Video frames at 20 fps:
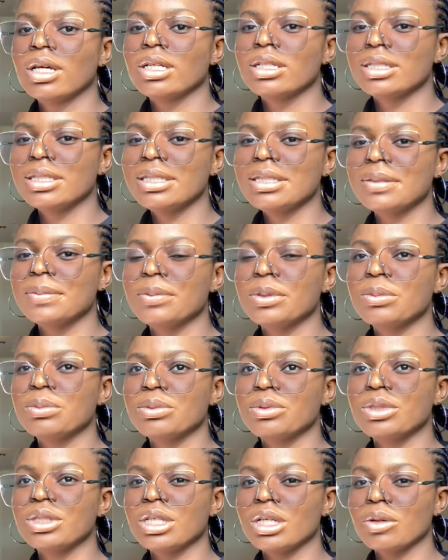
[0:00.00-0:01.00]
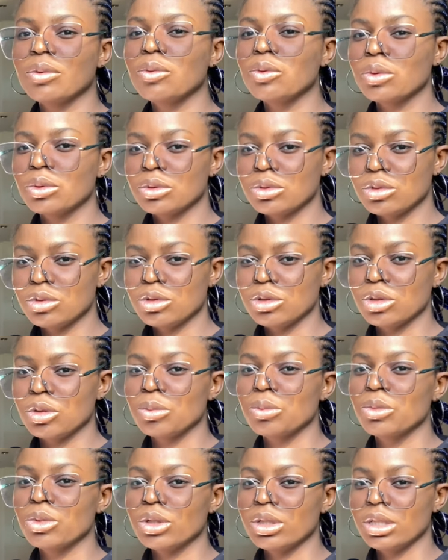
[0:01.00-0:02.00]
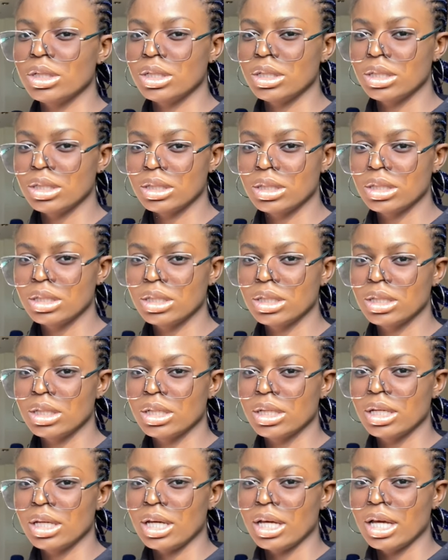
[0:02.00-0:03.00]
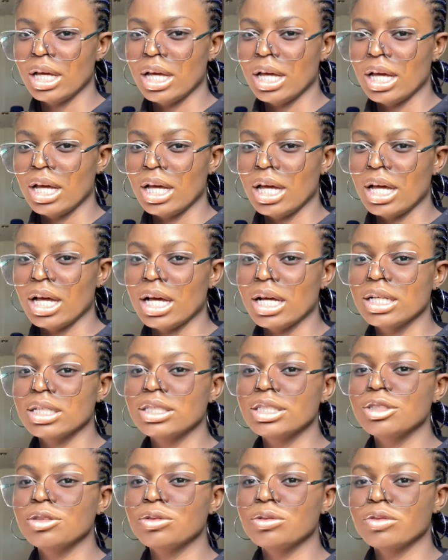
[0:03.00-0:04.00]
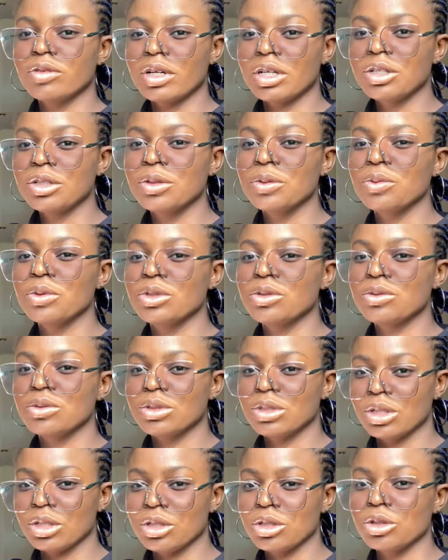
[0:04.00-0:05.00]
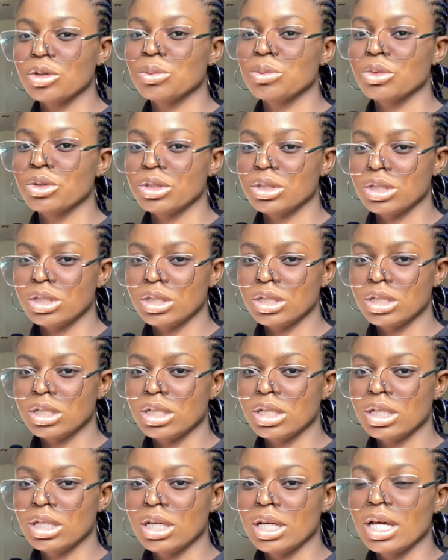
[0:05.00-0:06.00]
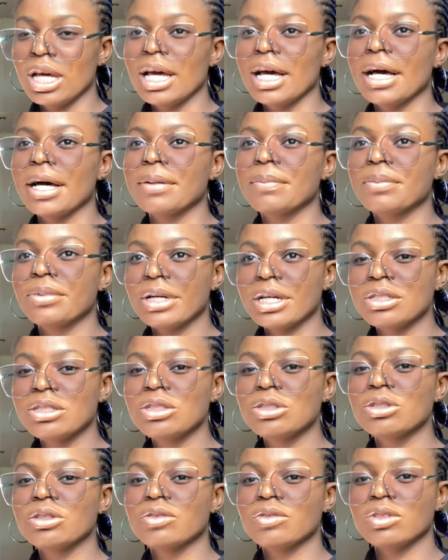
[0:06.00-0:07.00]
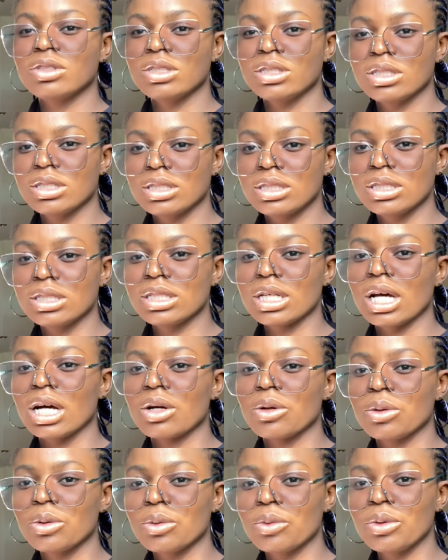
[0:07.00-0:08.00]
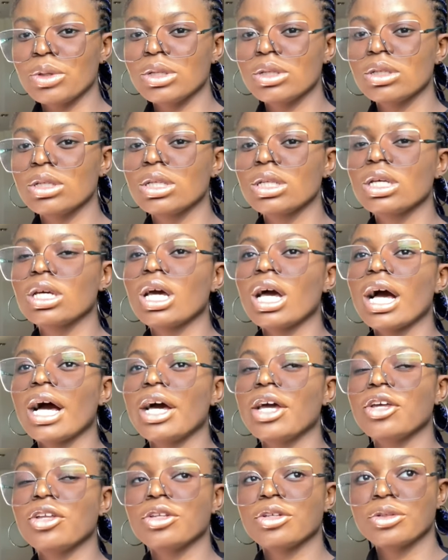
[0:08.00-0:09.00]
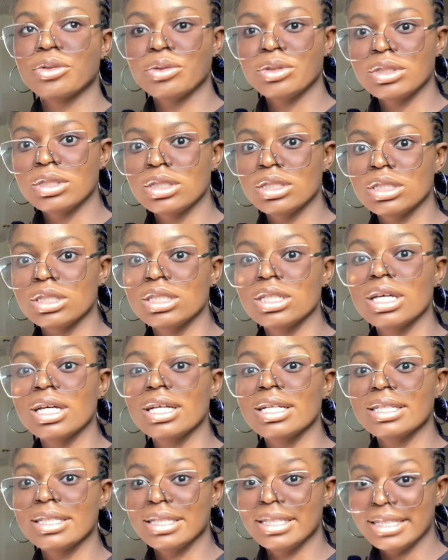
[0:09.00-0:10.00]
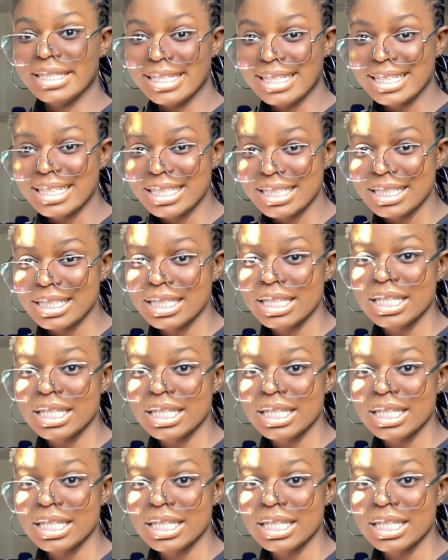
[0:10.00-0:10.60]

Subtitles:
these people here want your money and they will find a way to take your money. And prices of things are increasing daily.